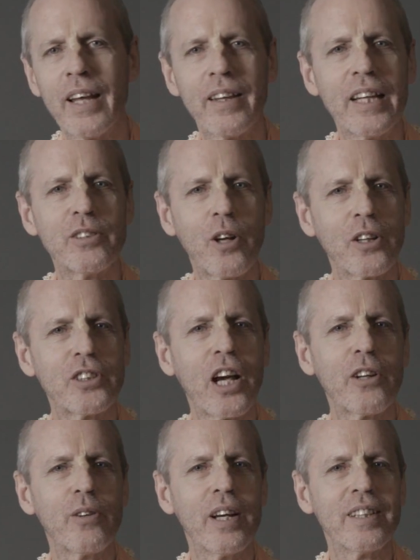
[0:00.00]
These are
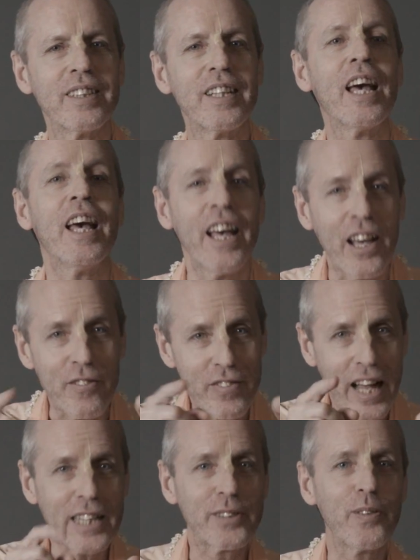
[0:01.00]
Kshatriya. They say, if
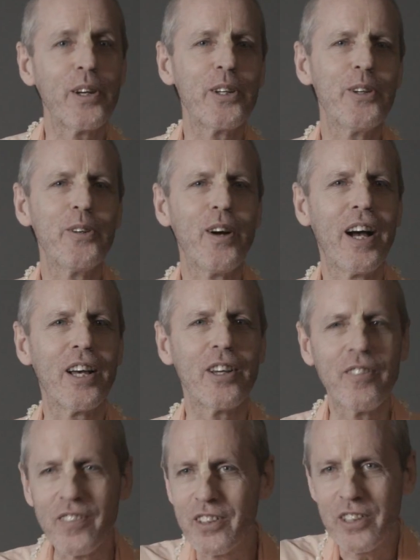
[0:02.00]
that's what you want,
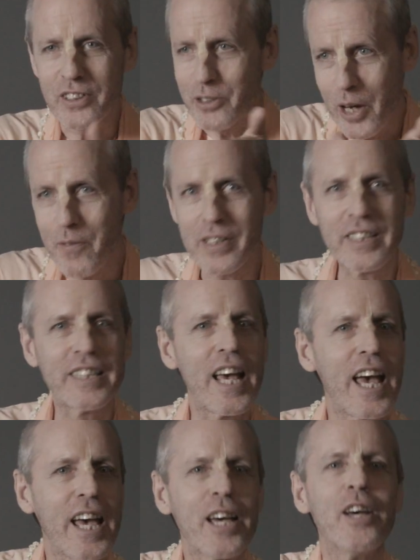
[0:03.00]
you just come and
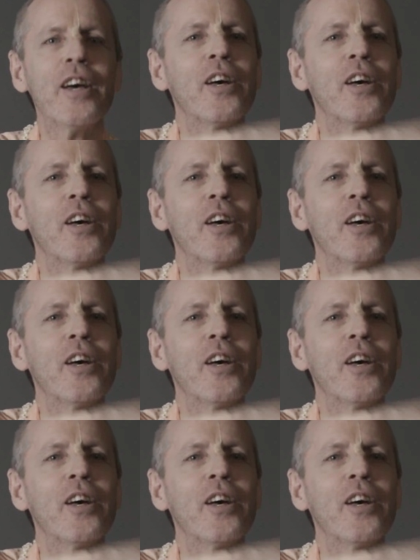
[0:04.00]
say,